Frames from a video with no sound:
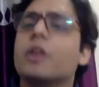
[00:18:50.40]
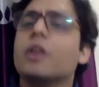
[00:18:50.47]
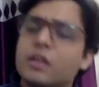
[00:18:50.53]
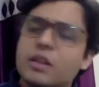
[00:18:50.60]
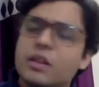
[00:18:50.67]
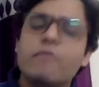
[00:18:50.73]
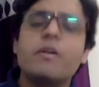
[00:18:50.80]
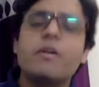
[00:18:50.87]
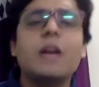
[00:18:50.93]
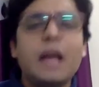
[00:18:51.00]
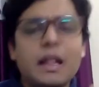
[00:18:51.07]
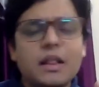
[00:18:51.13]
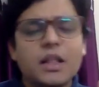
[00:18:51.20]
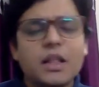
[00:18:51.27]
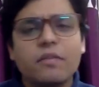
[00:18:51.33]
in someone
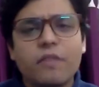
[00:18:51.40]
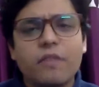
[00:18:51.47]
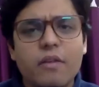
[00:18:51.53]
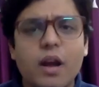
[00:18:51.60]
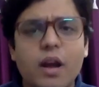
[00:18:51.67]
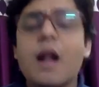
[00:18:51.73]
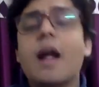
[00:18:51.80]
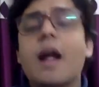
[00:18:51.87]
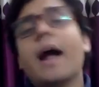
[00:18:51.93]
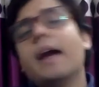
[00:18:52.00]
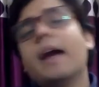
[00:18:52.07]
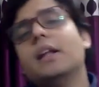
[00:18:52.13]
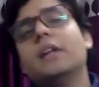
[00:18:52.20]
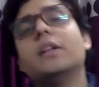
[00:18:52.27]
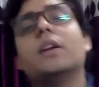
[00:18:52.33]
else's favor, and the
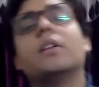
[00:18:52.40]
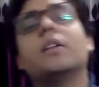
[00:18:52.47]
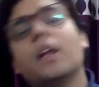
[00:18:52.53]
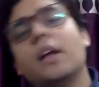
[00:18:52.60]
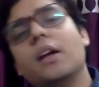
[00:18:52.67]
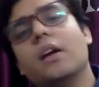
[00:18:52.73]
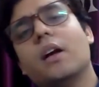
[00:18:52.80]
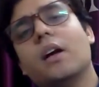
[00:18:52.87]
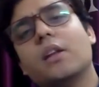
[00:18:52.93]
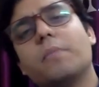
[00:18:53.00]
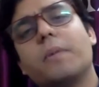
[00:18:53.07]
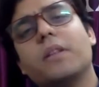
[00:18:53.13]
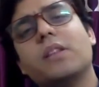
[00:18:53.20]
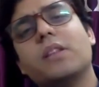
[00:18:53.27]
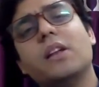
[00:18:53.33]
other
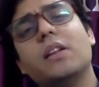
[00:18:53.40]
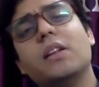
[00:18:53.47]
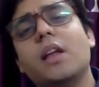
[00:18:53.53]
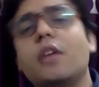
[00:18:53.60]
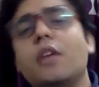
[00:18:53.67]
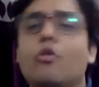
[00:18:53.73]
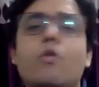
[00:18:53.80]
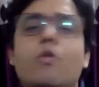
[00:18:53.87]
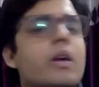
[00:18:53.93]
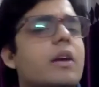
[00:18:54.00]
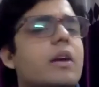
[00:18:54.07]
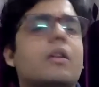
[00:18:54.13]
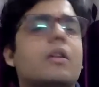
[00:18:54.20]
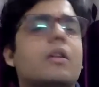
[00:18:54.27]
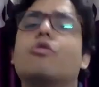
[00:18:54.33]
person is saying
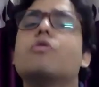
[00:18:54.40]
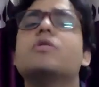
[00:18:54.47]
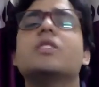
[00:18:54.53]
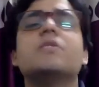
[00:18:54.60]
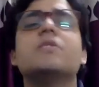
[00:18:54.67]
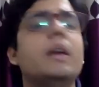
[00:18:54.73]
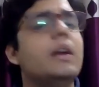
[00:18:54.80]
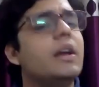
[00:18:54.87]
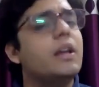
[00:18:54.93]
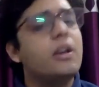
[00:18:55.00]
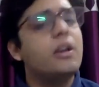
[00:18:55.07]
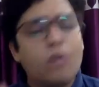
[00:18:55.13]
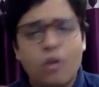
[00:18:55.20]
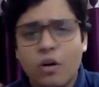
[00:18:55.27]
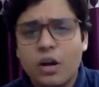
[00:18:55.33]
no judgment, decree, or
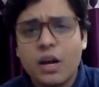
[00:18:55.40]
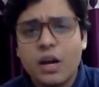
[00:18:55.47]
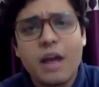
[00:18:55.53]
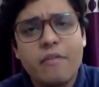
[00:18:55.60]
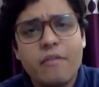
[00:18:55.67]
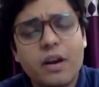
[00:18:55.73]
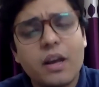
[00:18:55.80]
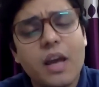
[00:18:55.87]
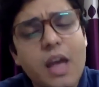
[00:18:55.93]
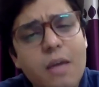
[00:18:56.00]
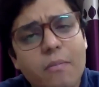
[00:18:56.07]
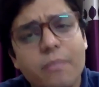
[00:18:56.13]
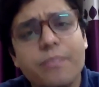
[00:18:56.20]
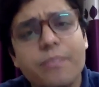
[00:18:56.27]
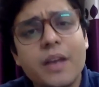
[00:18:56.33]
order ever came.
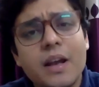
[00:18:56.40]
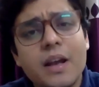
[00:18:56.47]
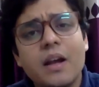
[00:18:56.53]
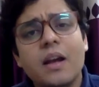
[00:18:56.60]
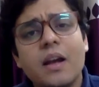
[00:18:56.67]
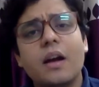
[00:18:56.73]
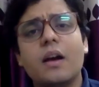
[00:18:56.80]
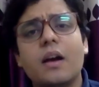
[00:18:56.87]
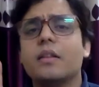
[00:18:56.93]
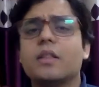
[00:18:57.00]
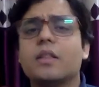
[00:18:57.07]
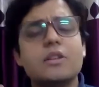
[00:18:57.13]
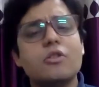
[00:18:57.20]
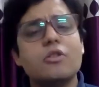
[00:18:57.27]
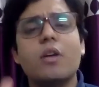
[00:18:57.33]
Such
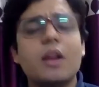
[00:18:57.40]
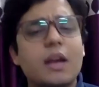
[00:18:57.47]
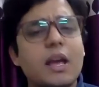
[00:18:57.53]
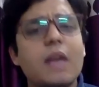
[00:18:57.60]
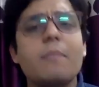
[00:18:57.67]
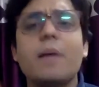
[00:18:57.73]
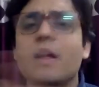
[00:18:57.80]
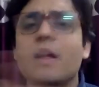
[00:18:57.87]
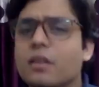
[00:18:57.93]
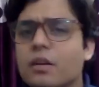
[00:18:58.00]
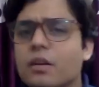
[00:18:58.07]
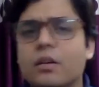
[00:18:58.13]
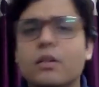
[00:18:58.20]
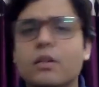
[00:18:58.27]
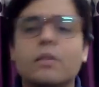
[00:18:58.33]
order came as
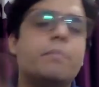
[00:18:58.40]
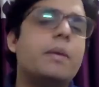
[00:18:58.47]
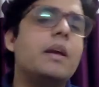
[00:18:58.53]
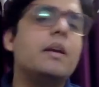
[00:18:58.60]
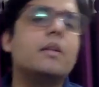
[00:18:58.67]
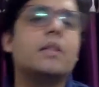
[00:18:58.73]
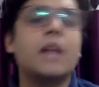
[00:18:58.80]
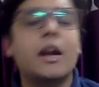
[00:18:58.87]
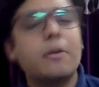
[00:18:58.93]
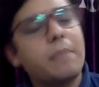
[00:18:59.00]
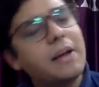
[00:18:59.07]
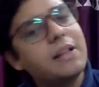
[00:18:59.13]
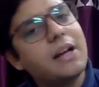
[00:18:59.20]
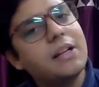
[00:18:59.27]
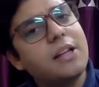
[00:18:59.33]
being said by
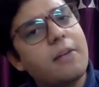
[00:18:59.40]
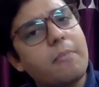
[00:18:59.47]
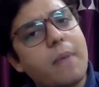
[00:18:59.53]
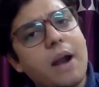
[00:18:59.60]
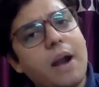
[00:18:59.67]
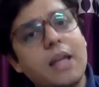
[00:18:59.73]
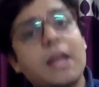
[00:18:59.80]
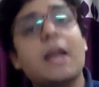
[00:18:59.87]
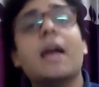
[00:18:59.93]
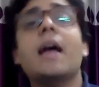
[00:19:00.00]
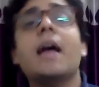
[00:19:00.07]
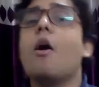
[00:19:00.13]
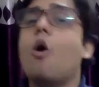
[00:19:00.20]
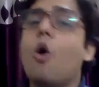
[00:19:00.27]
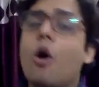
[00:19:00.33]
the other party.
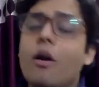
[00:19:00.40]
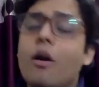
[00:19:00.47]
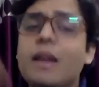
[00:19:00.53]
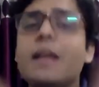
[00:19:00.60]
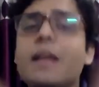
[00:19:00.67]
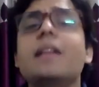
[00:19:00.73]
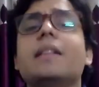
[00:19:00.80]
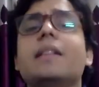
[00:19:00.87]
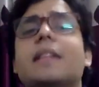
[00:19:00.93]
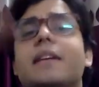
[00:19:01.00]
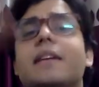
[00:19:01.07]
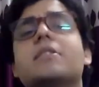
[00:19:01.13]
Only in such